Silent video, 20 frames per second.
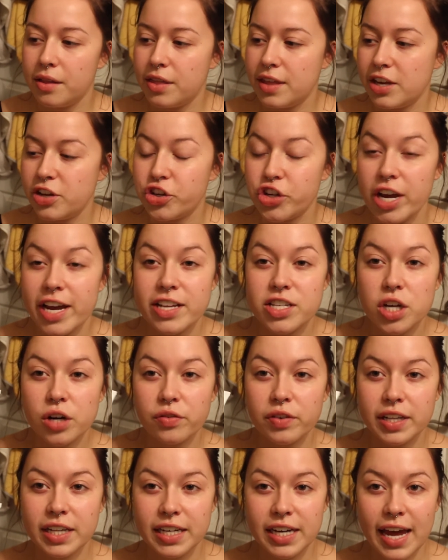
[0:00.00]
the shades are
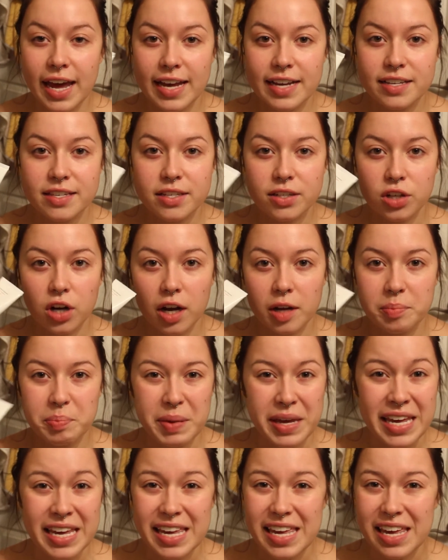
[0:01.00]
really nice. They're not
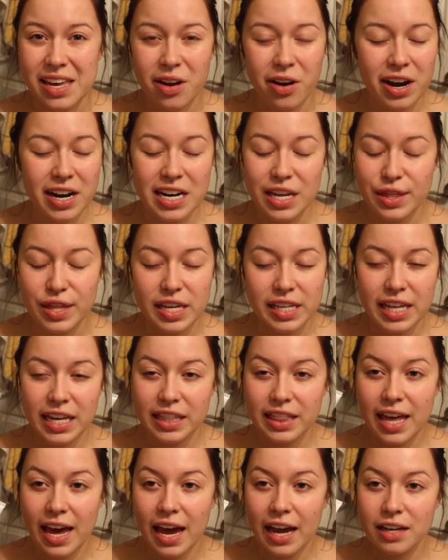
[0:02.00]
pinky or anything
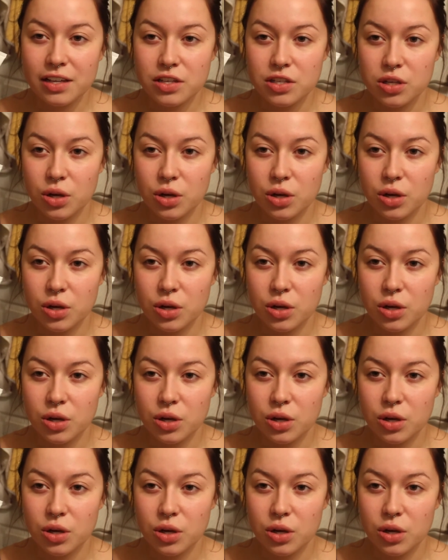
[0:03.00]
like that,